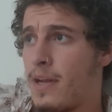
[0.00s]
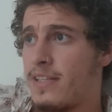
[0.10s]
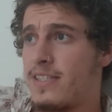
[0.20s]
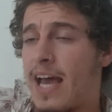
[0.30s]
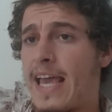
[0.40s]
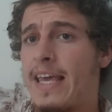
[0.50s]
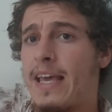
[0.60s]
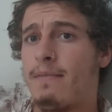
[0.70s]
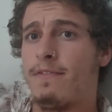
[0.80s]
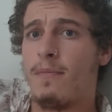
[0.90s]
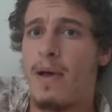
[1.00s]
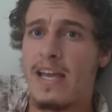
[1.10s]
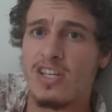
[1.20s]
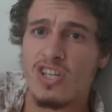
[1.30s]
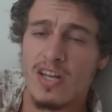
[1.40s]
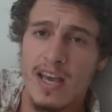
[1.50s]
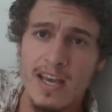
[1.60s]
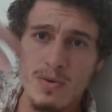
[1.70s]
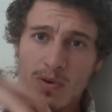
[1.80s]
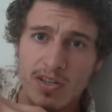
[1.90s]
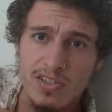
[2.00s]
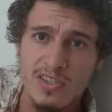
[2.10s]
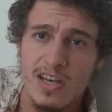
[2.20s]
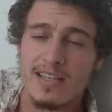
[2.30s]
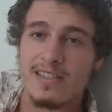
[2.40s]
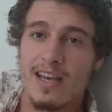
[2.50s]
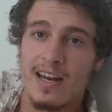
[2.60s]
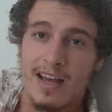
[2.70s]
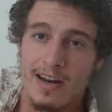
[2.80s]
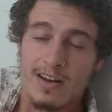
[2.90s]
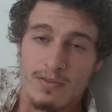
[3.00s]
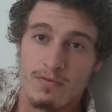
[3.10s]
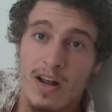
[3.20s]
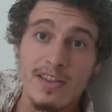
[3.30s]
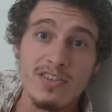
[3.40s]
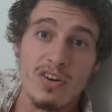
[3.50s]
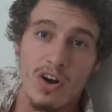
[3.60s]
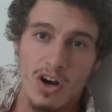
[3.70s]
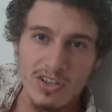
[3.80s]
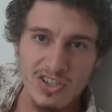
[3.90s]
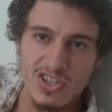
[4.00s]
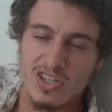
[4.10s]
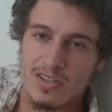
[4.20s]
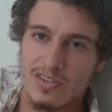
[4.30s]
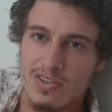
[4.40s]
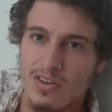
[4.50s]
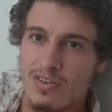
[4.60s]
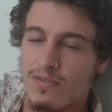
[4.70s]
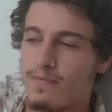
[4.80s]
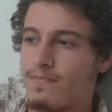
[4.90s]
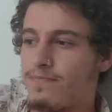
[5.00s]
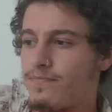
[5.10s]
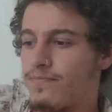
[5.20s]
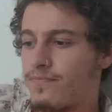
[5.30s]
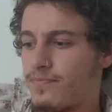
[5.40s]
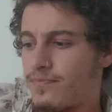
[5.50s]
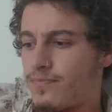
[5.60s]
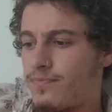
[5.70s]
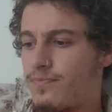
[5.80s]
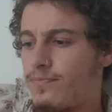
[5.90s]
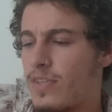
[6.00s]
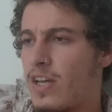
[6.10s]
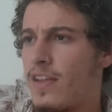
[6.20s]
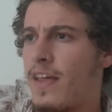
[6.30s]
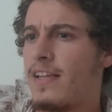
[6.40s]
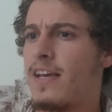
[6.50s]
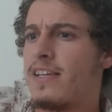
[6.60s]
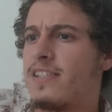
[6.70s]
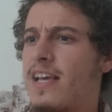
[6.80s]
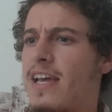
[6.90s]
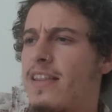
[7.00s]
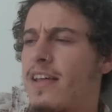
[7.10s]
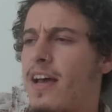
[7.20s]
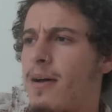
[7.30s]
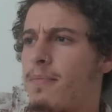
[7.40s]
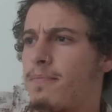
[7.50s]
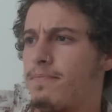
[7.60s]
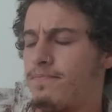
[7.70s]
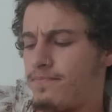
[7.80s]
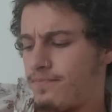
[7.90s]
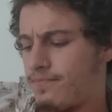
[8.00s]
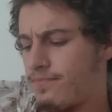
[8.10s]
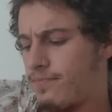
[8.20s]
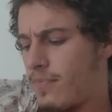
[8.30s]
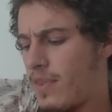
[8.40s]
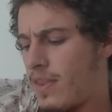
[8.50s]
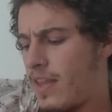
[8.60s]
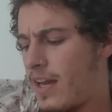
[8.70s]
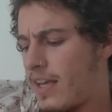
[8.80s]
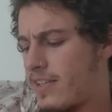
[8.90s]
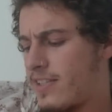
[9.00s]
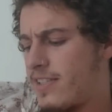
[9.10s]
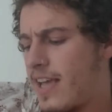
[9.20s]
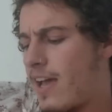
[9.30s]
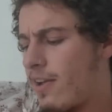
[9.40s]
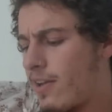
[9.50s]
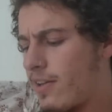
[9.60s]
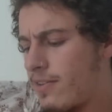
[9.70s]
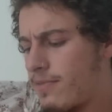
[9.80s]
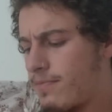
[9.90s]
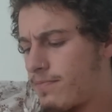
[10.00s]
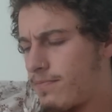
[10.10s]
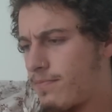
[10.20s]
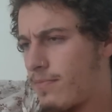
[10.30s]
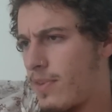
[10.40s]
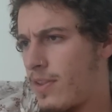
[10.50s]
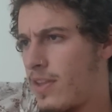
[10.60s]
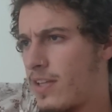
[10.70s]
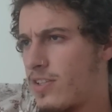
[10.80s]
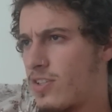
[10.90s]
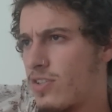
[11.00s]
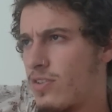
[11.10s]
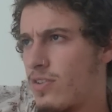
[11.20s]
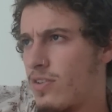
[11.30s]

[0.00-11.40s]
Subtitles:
but it's taking information inwards. And it runs on oxygen. So they say that that a cell that's